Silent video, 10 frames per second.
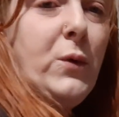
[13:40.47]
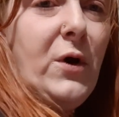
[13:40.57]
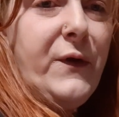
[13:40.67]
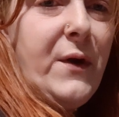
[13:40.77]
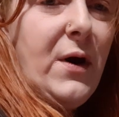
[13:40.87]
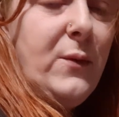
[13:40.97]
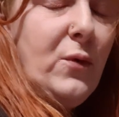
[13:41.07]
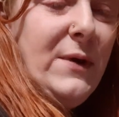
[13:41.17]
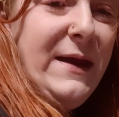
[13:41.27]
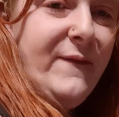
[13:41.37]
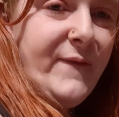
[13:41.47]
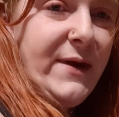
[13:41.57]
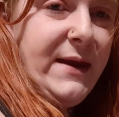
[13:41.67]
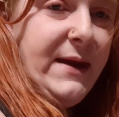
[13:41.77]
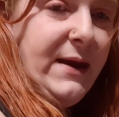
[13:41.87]
one I will leave in
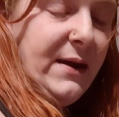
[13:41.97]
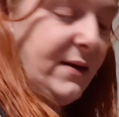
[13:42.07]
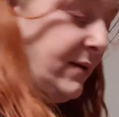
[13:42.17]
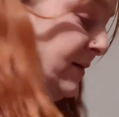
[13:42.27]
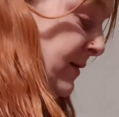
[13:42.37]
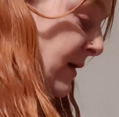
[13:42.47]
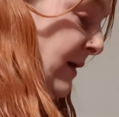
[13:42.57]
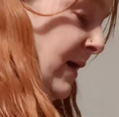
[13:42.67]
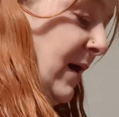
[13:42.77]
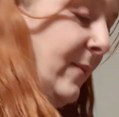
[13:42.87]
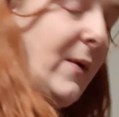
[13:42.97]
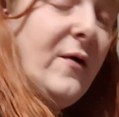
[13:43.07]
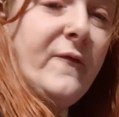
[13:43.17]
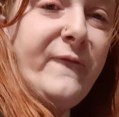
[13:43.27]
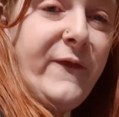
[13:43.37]
here
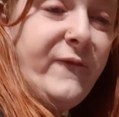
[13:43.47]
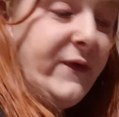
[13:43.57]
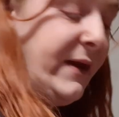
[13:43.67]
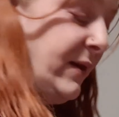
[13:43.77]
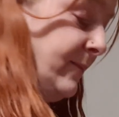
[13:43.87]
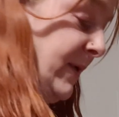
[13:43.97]
about 15